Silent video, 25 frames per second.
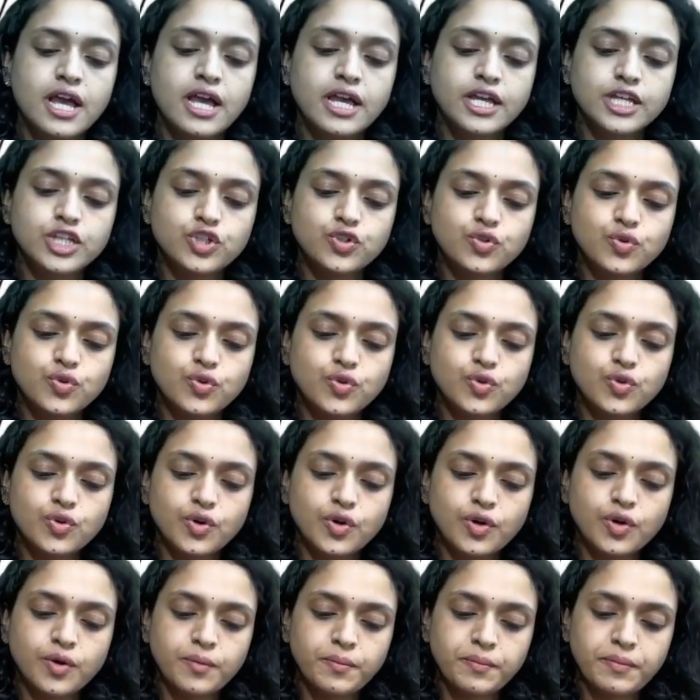you
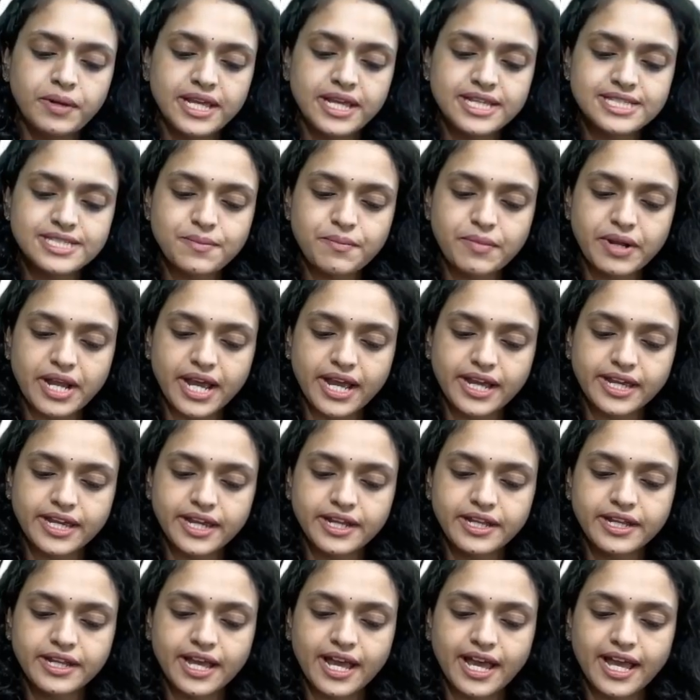place a
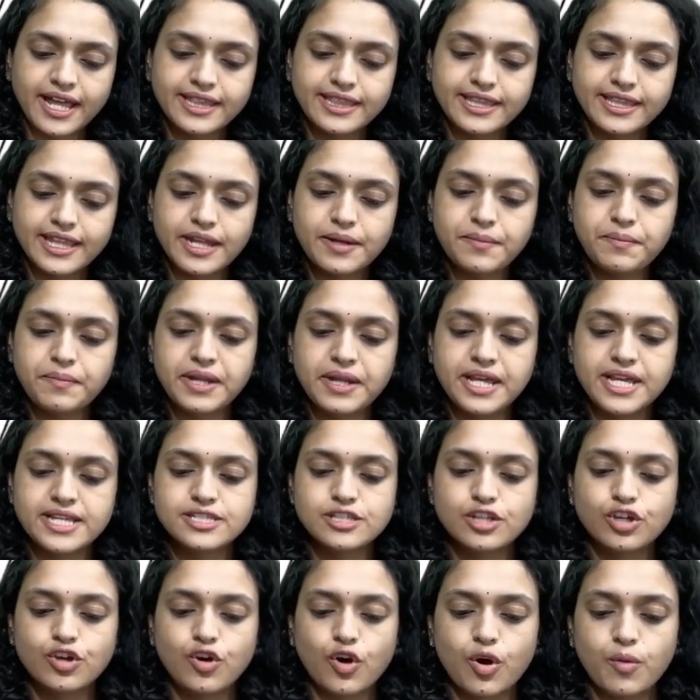bracket and then place the
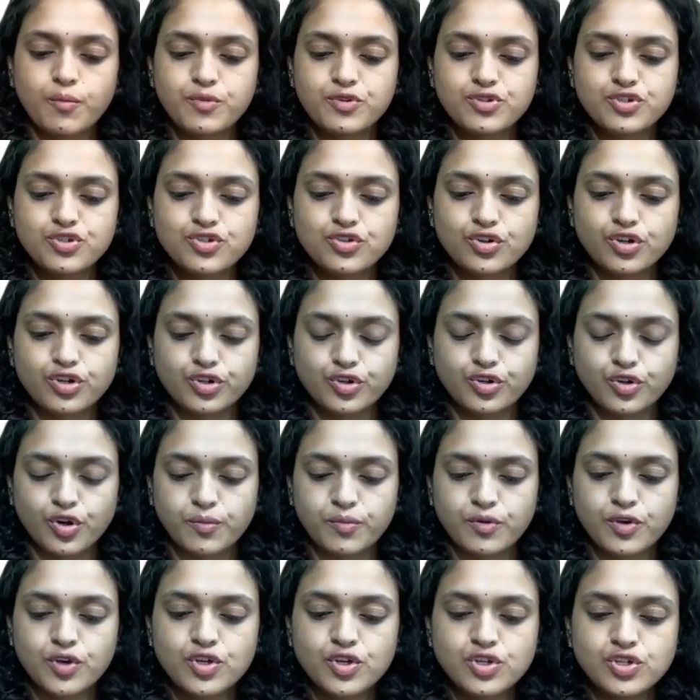composite on top.
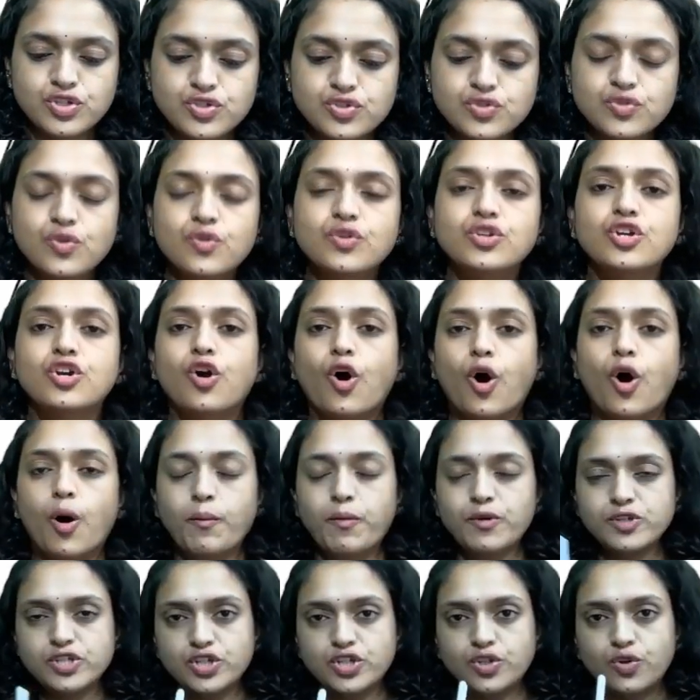So the
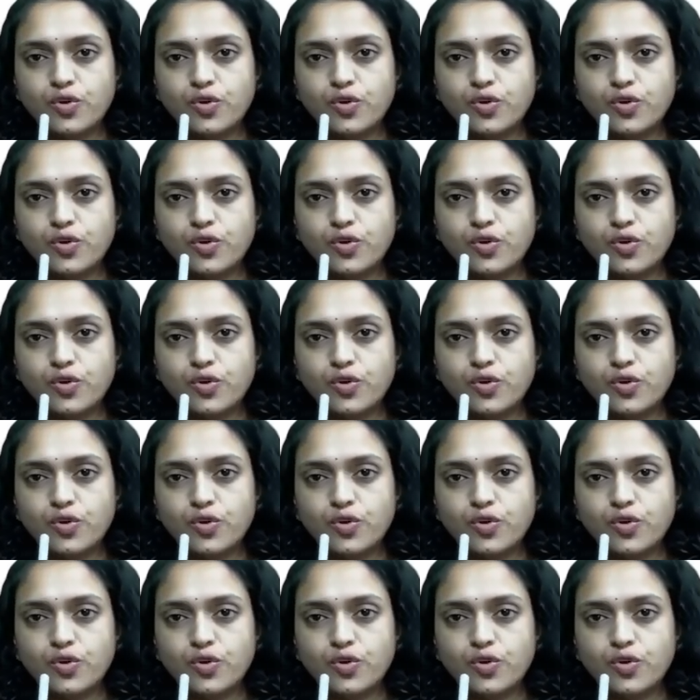composite